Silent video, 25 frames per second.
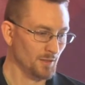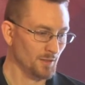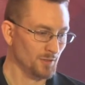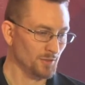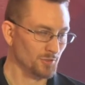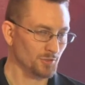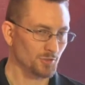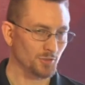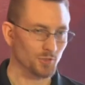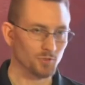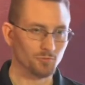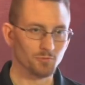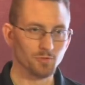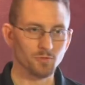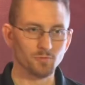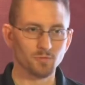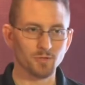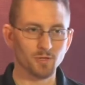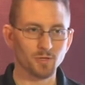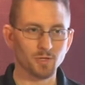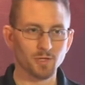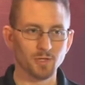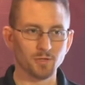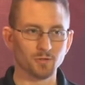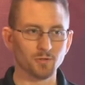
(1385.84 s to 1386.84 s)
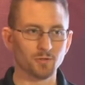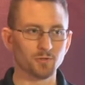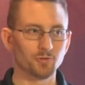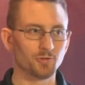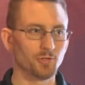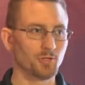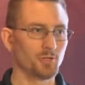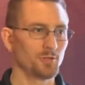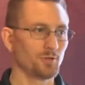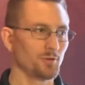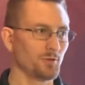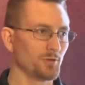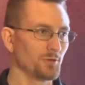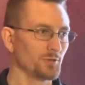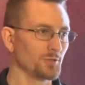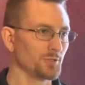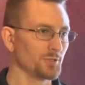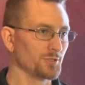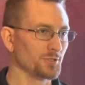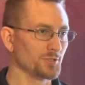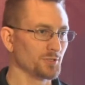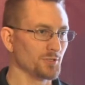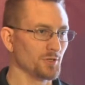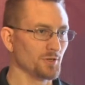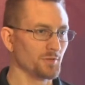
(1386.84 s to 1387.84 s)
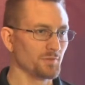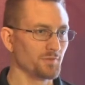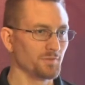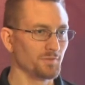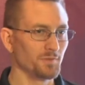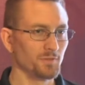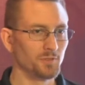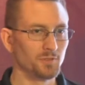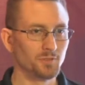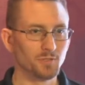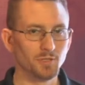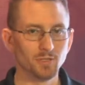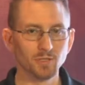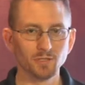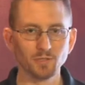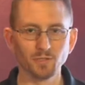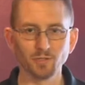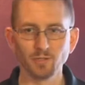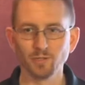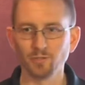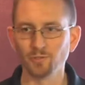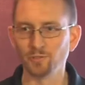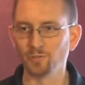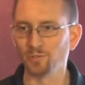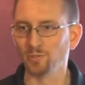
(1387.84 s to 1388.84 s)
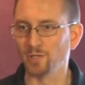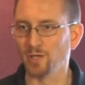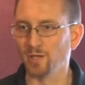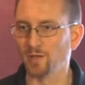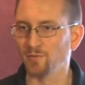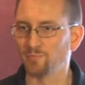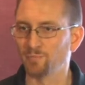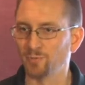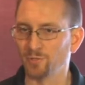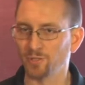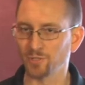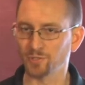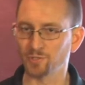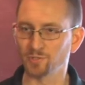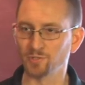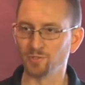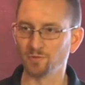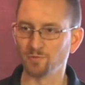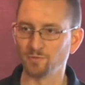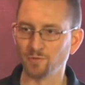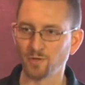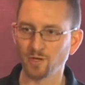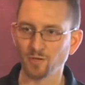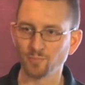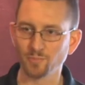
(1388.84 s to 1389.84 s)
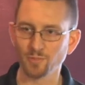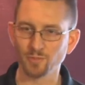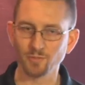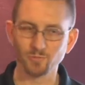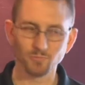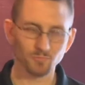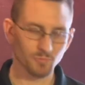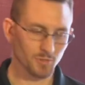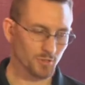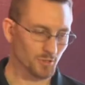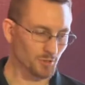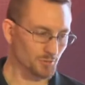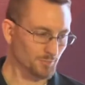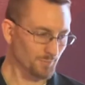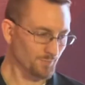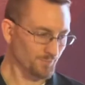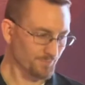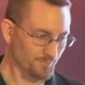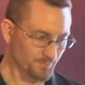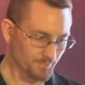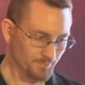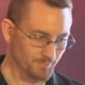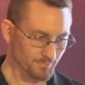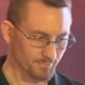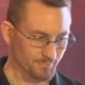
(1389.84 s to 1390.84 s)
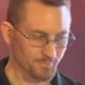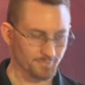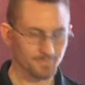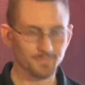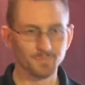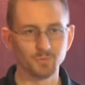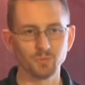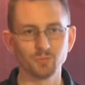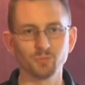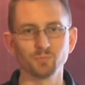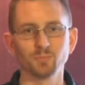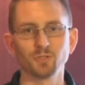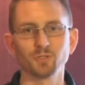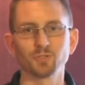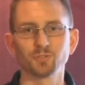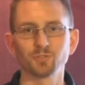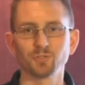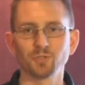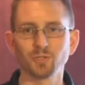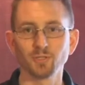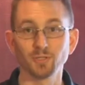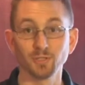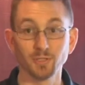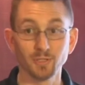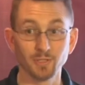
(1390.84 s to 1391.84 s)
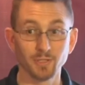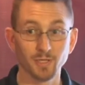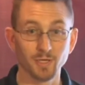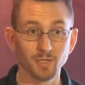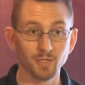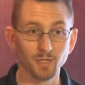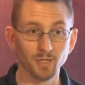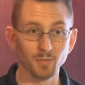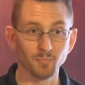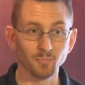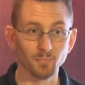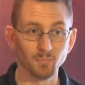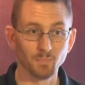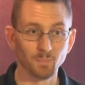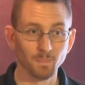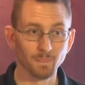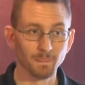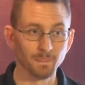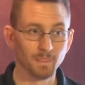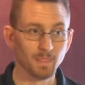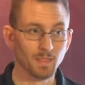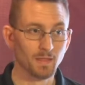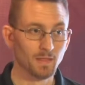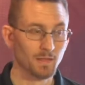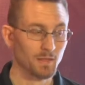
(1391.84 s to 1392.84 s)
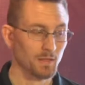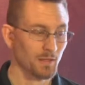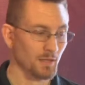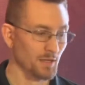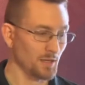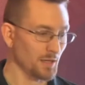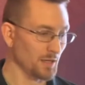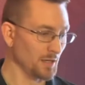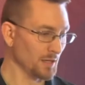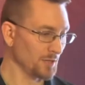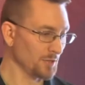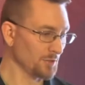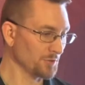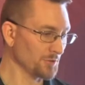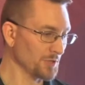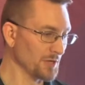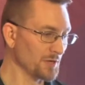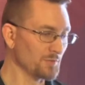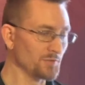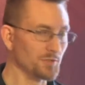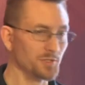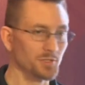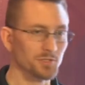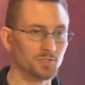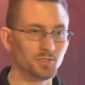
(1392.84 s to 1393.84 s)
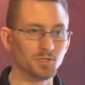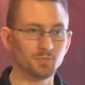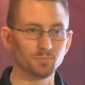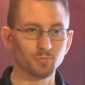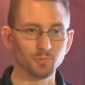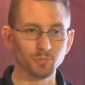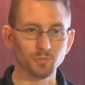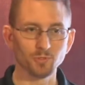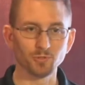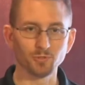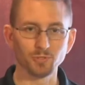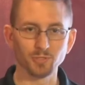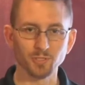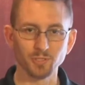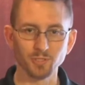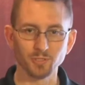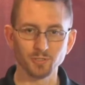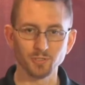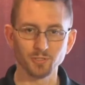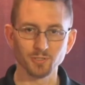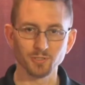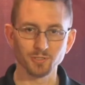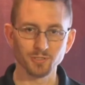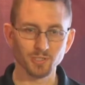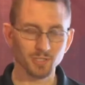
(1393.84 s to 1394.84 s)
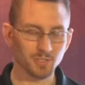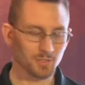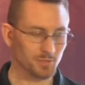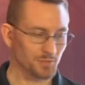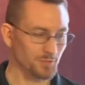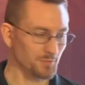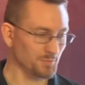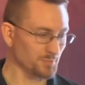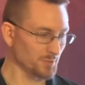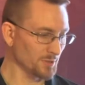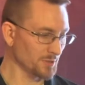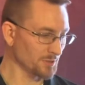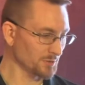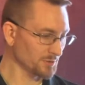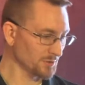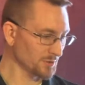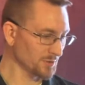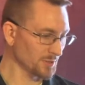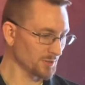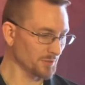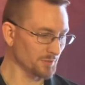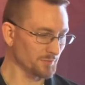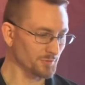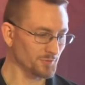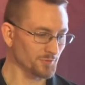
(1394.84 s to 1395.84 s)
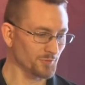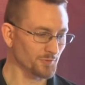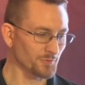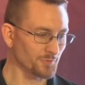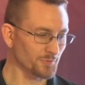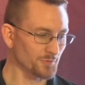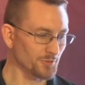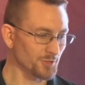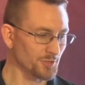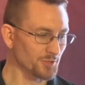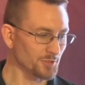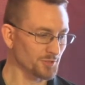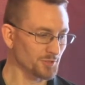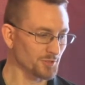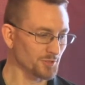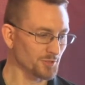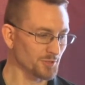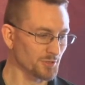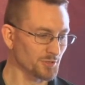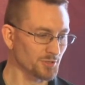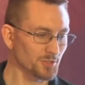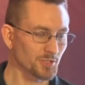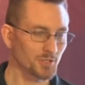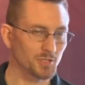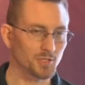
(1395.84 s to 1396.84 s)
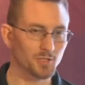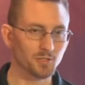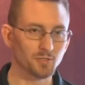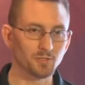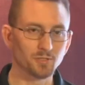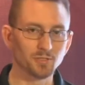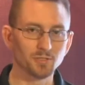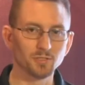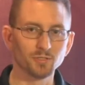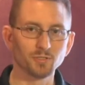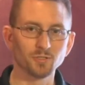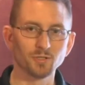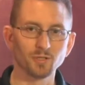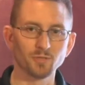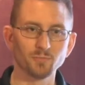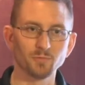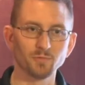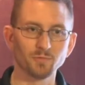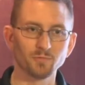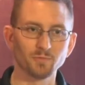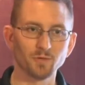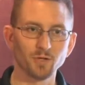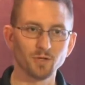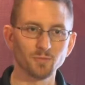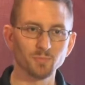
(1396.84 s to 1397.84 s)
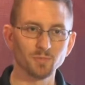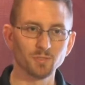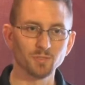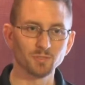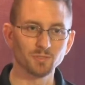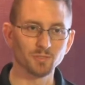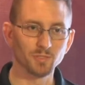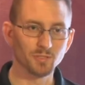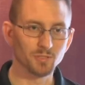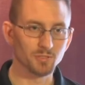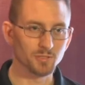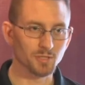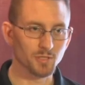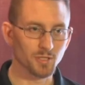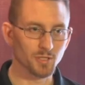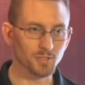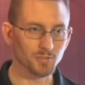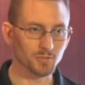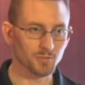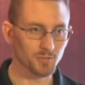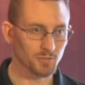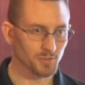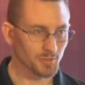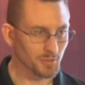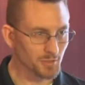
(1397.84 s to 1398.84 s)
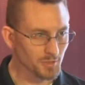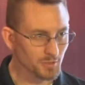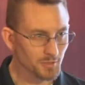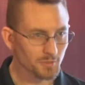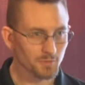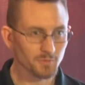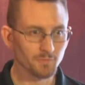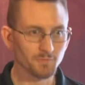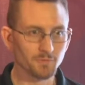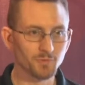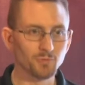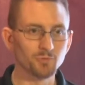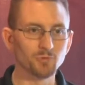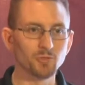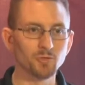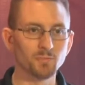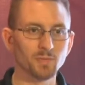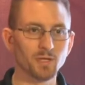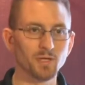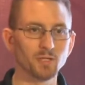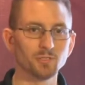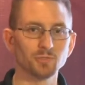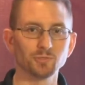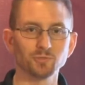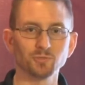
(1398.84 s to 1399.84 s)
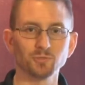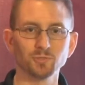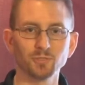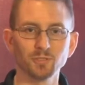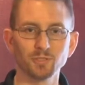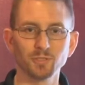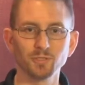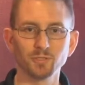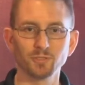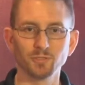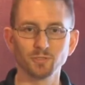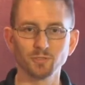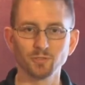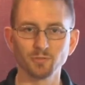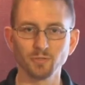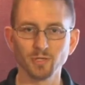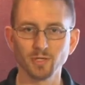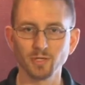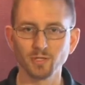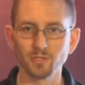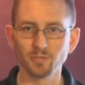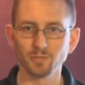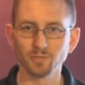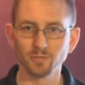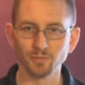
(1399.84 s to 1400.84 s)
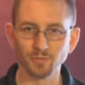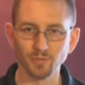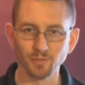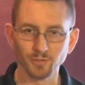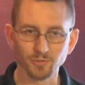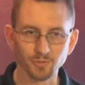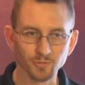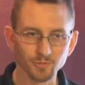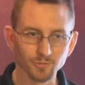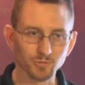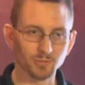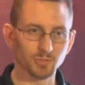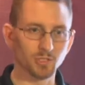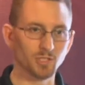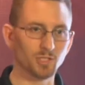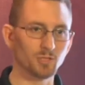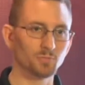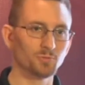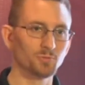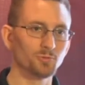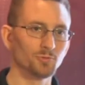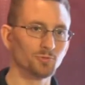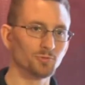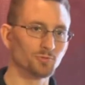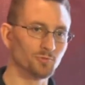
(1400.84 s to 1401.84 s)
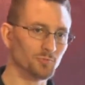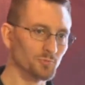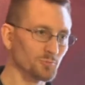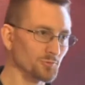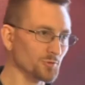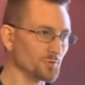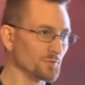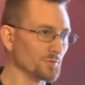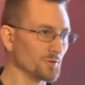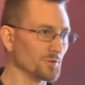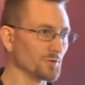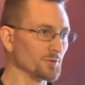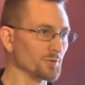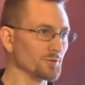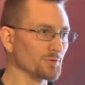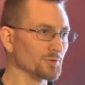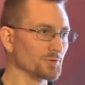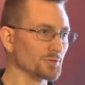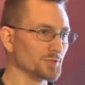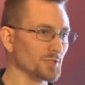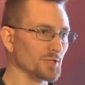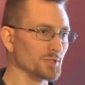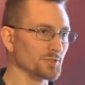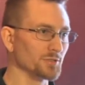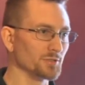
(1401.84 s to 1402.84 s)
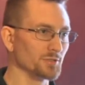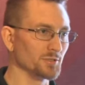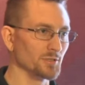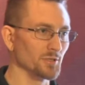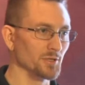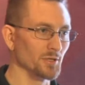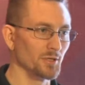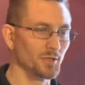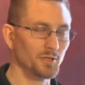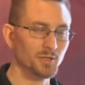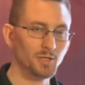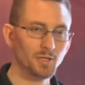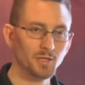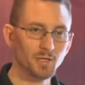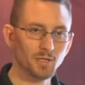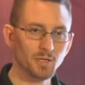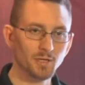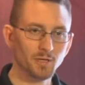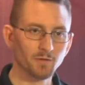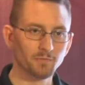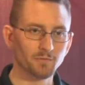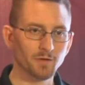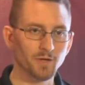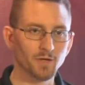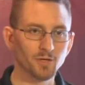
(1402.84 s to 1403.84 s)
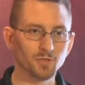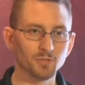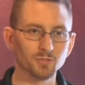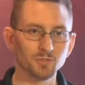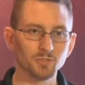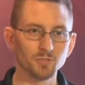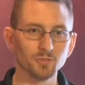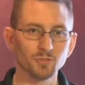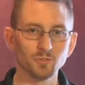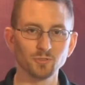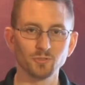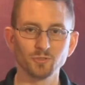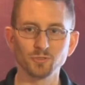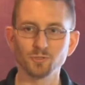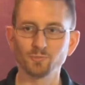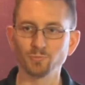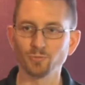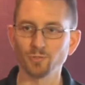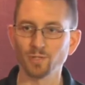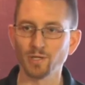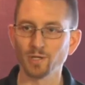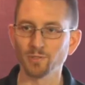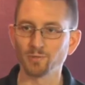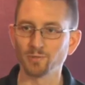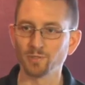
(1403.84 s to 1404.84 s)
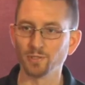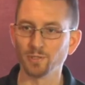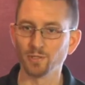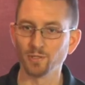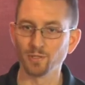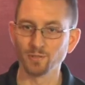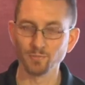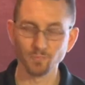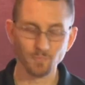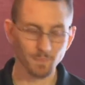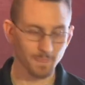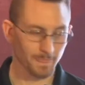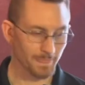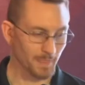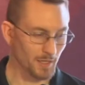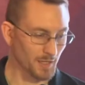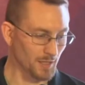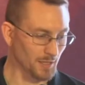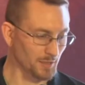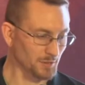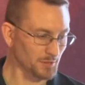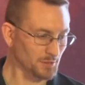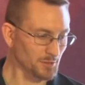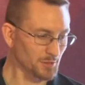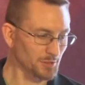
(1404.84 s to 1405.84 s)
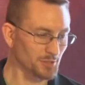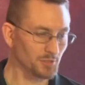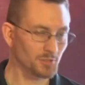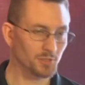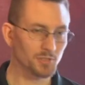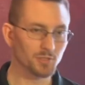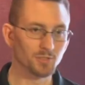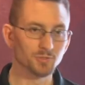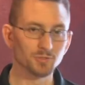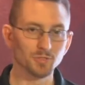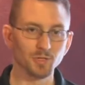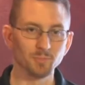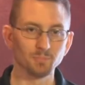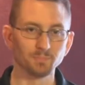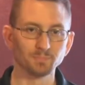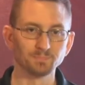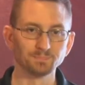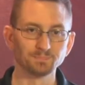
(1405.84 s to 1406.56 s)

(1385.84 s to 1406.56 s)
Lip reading: So we've gone out and created all this stuff in your live production environment. Well, you should make sure to clean that up. I don't have the example code here exactly, but feel free to check out our GitHub environment. It's got the few commands you'll need to go ahead and delete those tables, remove all those test files that you just put out there, and clean things up.